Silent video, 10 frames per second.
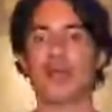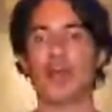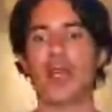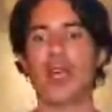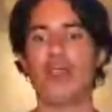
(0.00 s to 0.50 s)

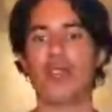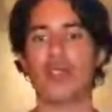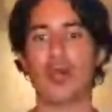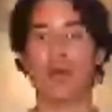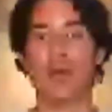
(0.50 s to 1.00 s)
We have
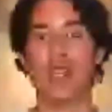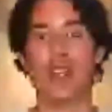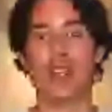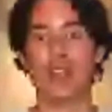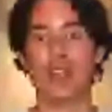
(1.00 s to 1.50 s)
so many
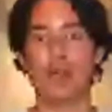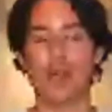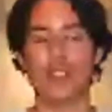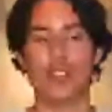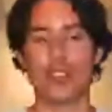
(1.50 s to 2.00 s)
other
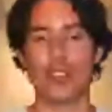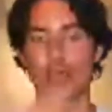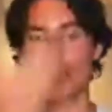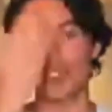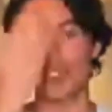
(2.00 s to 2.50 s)
informations to